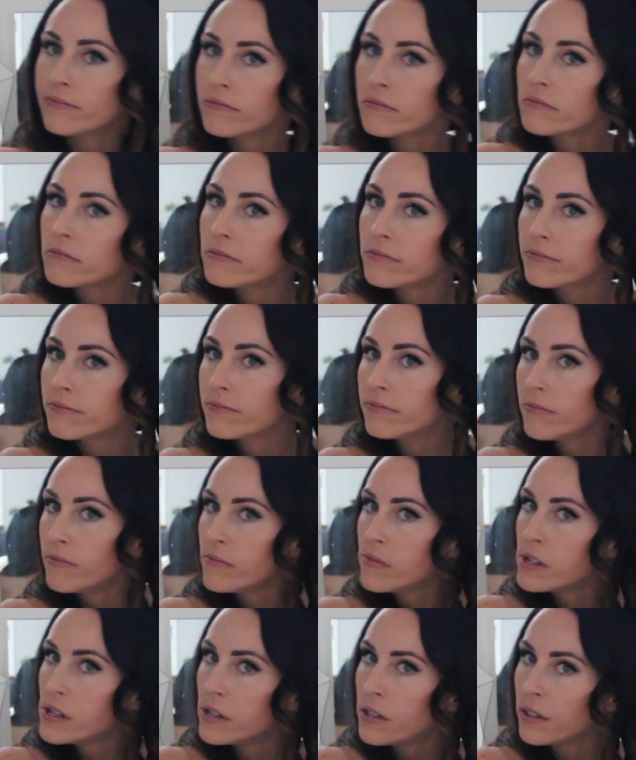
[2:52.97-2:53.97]

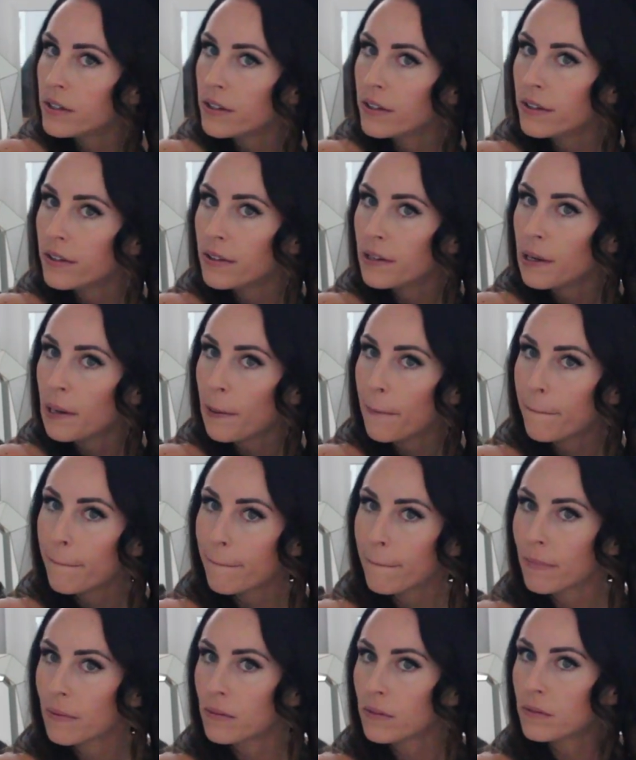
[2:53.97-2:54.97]

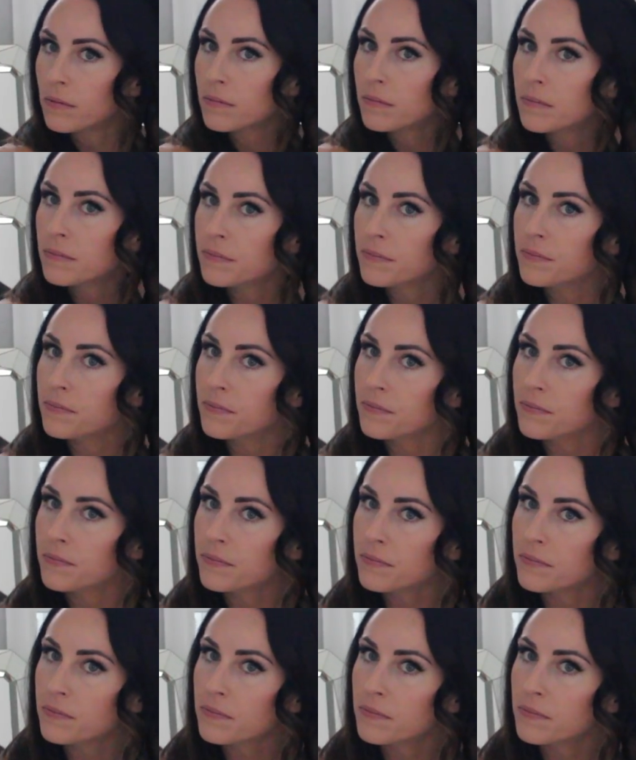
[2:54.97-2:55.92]
(silence)